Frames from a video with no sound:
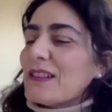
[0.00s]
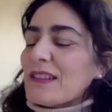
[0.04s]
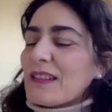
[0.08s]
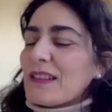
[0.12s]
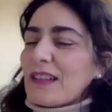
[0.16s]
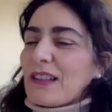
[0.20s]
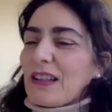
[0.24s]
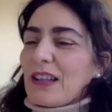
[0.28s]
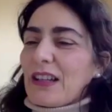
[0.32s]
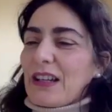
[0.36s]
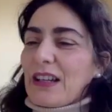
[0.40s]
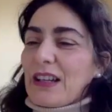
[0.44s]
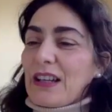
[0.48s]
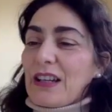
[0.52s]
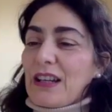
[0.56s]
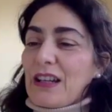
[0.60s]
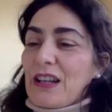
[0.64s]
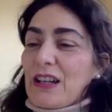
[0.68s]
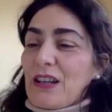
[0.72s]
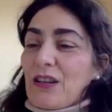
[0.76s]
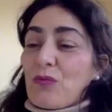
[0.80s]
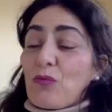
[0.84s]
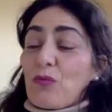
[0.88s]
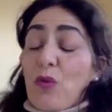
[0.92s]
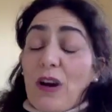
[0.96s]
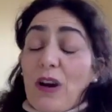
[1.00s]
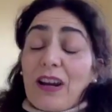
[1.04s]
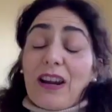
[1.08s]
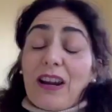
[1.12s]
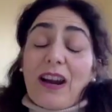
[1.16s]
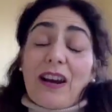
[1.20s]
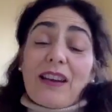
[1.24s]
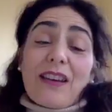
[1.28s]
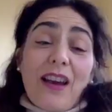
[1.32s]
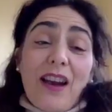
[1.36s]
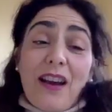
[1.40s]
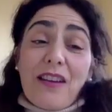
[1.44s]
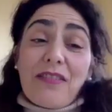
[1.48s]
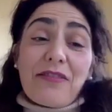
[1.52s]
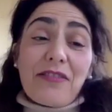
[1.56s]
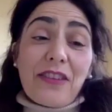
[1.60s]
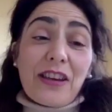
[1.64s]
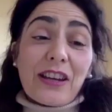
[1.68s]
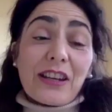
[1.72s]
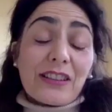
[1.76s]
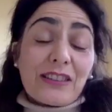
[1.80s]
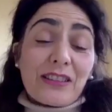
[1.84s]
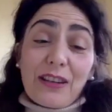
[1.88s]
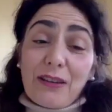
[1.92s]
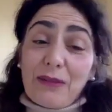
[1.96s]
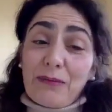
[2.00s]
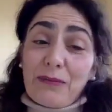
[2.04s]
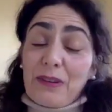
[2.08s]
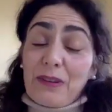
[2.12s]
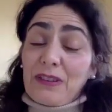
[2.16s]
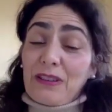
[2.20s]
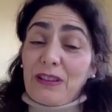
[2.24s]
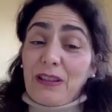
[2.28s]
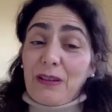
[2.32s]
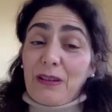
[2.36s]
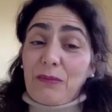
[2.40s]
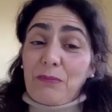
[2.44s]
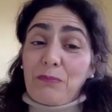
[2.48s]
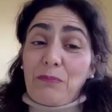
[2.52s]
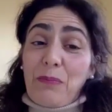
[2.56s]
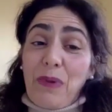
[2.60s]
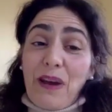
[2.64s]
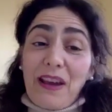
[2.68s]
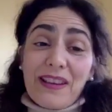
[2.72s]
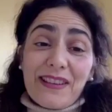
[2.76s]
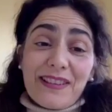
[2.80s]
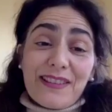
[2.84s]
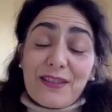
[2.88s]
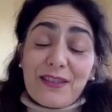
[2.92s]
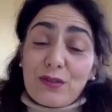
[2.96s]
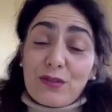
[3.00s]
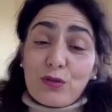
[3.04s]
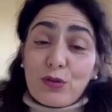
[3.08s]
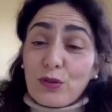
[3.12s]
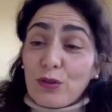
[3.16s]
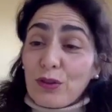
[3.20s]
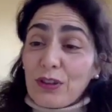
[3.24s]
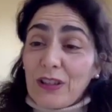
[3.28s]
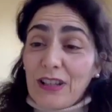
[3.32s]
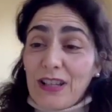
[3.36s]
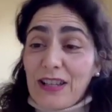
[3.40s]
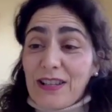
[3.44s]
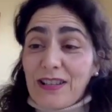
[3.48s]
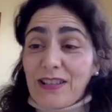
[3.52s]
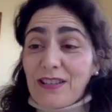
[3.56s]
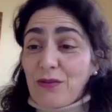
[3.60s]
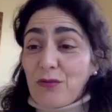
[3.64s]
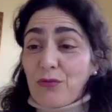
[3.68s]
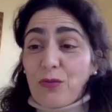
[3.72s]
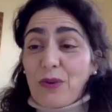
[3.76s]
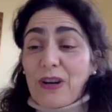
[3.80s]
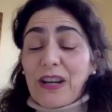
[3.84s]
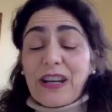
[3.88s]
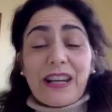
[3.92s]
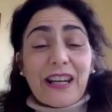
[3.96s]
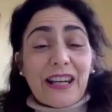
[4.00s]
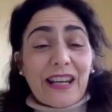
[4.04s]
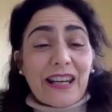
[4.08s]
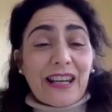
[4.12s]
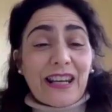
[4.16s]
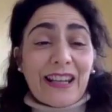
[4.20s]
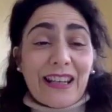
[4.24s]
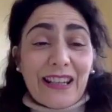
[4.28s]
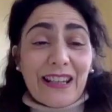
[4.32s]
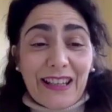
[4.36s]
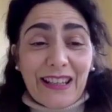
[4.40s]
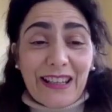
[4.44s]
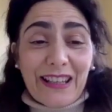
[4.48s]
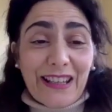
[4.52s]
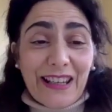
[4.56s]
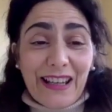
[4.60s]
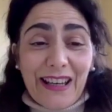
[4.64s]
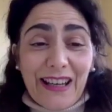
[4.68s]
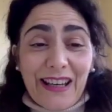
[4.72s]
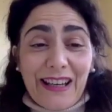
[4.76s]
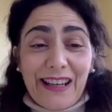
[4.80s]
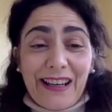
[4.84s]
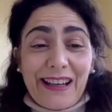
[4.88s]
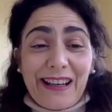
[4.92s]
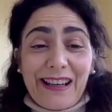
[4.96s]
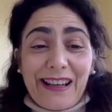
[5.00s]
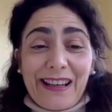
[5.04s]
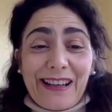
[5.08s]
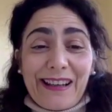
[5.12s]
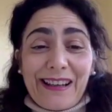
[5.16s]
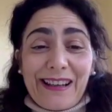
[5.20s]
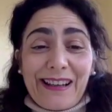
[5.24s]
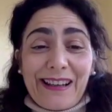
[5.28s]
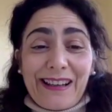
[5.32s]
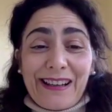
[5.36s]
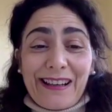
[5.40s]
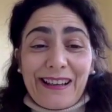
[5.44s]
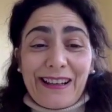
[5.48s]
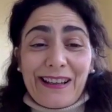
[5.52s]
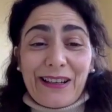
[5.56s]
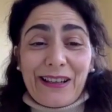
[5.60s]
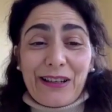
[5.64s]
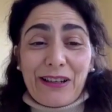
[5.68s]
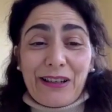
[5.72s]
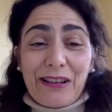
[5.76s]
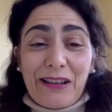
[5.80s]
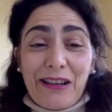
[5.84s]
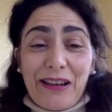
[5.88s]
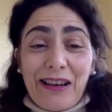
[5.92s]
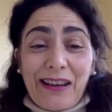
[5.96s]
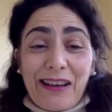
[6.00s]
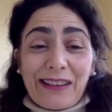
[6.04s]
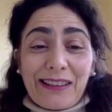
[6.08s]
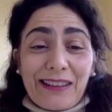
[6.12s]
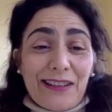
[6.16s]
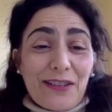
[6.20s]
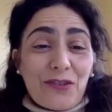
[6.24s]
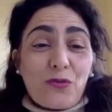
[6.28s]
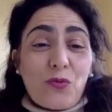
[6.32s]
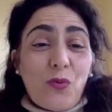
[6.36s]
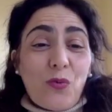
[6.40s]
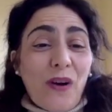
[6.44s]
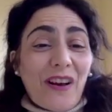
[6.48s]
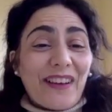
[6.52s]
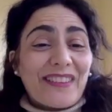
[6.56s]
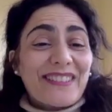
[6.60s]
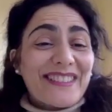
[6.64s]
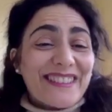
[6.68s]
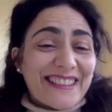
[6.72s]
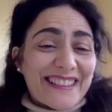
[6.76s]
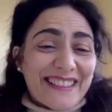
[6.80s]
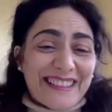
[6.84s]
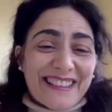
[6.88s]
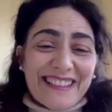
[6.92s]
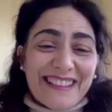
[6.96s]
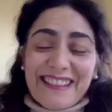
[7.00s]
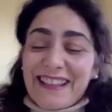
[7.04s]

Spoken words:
well, I think the best tool is reading at least once